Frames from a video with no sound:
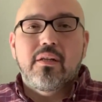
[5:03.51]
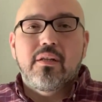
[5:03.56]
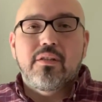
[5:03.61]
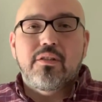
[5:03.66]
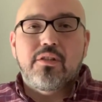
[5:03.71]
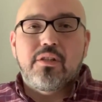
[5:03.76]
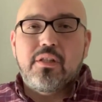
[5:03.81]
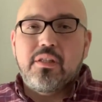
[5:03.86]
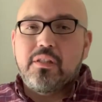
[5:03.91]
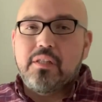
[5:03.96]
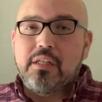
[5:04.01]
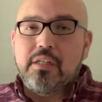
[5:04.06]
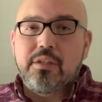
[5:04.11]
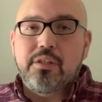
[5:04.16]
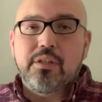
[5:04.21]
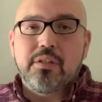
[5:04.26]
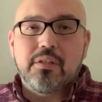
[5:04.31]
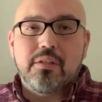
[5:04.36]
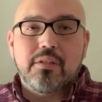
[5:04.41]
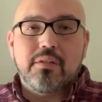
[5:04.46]
She
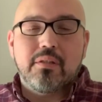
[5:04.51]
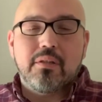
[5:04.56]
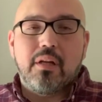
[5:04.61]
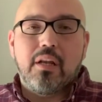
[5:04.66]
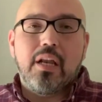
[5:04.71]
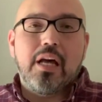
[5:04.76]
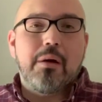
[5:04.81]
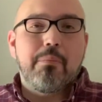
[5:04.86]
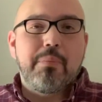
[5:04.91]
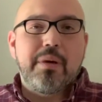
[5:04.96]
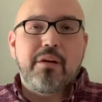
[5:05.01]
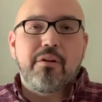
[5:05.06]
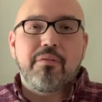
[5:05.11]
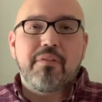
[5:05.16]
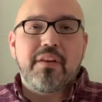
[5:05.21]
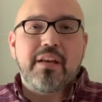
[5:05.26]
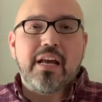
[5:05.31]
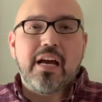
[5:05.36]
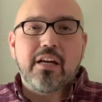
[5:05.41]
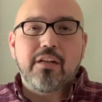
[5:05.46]
teaches a lot better
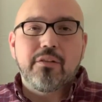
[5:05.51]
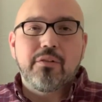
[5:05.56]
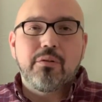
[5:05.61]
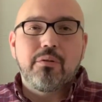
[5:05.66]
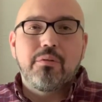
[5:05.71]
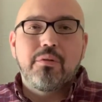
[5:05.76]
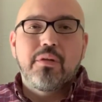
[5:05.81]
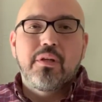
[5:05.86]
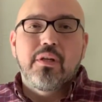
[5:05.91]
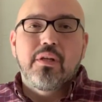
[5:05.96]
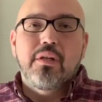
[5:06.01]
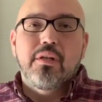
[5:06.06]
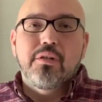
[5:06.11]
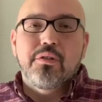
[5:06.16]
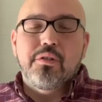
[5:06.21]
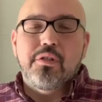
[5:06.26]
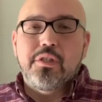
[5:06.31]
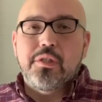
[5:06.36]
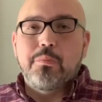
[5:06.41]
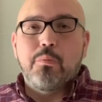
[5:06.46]
than I do.
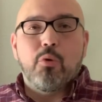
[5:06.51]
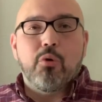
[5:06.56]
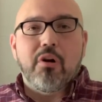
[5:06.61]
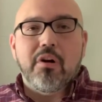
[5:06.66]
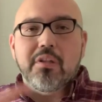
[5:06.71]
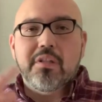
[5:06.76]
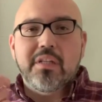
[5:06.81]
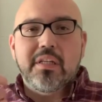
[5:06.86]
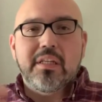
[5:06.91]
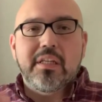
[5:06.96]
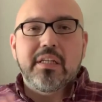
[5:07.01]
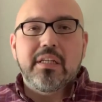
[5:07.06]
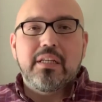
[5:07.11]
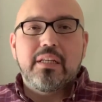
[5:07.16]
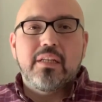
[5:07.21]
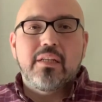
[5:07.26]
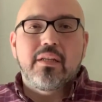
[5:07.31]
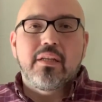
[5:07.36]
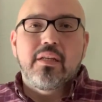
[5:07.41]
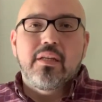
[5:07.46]
She's more
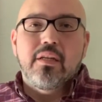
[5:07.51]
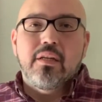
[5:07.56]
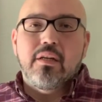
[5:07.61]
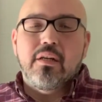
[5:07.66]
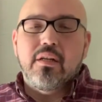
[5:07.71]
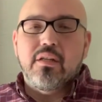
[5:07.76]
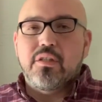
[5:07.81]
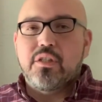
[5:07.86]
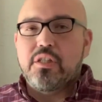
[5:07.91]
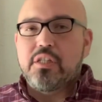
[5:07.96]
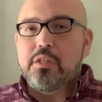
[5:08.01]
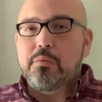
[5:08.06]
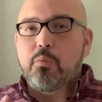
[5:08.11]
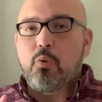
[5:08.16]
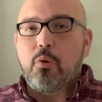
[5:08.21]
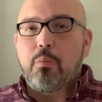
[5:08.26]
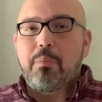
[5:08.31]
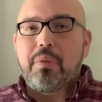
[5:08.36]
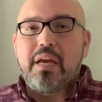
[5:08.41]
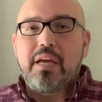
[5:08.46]
articulate. She's
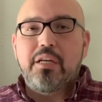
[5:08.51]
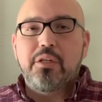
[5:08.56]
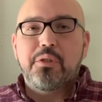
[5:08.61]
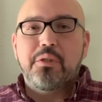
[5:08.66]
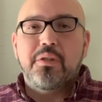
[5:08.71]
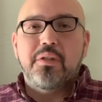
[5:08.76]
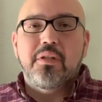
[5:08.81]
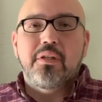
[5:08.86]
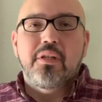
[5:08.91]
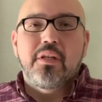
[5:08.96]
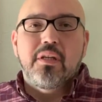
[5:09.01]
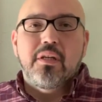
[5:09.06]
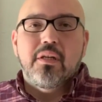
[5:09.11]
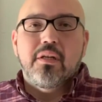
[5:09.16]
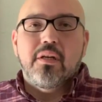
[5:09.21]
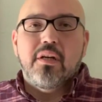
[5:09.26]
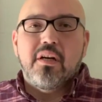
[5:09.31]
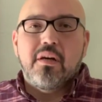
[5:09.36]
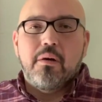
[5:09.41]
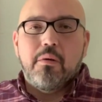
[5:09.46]
more patient,
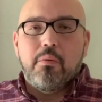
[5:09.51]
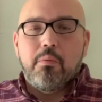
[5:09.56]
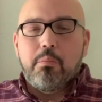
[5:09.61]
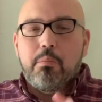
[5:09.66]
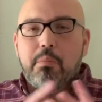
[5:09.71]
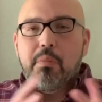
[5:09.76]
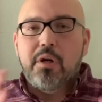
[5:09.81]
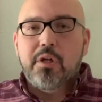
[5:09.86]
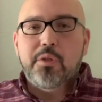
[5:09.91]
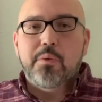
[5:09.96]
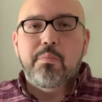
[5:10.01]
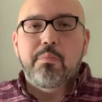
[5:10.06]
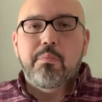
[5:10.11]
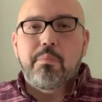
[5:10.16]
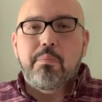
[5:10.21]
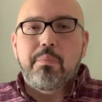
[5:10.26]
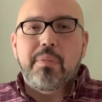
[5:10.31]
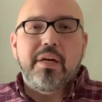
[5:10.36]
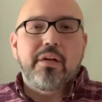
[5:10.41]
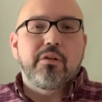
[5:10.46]
much
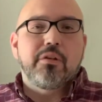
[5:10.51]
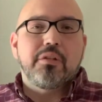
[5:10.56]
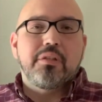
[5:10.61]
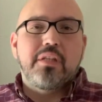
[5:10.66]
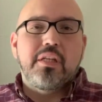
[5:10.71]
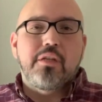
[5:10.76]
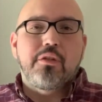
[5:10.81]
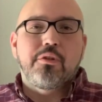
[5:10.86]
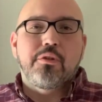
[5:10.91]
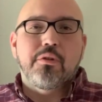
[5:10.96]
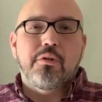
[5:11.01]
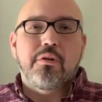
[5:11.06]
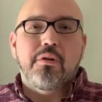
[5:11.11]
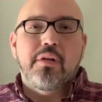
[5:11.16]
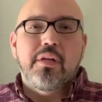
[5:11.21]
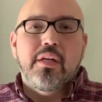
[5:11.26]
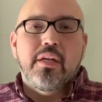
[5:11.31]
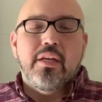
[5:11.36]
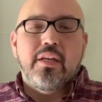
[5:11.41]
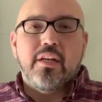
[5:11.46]
better teacher,
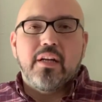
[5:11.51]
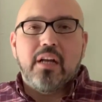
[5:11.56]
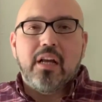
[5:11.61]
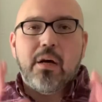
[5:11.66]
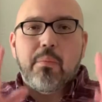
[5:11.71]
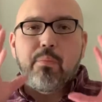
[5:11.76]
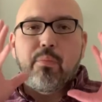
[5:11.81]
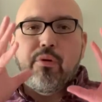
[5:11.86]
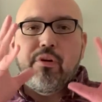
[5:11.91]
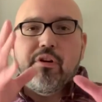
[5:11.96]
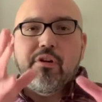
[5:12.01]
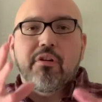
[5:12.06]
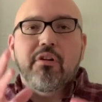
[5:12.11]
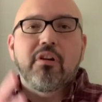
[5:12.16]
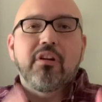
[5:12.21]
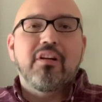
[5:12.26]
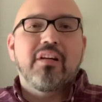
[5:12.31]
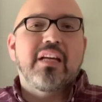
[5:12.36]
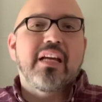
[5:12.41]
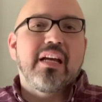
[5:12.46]
and a lot prettier to
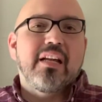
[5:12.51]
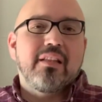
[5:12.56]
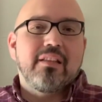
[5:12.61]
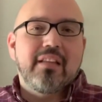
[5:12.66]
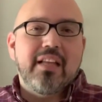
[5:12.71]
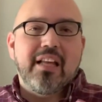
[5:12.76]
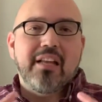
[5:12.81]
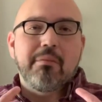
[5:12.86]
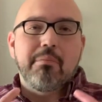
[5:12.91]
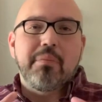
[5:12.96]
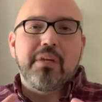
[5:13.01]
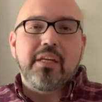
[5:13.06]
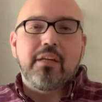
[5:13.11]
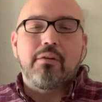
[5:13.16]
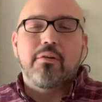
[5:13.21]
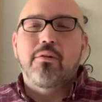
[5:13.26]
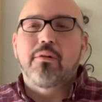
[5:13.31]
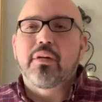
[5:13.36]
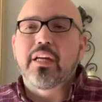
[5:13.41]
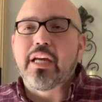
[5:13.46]
look at than me,
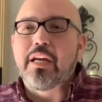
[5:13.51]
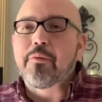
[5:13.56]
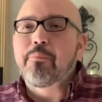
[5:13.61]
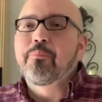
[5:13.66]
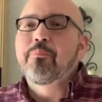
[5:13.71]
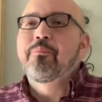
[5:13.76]
okay?